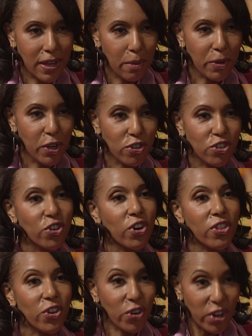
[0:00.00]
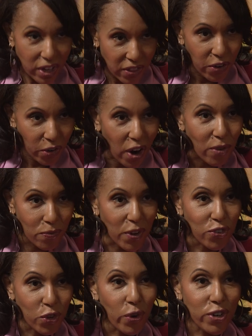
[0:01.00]
that, because there are
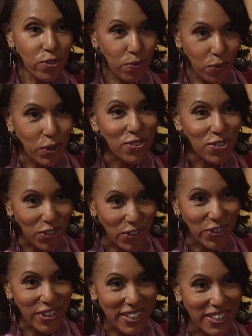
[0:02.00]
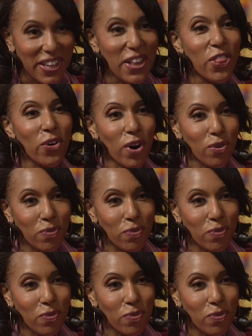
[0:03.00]
funds going to food insecurity. There are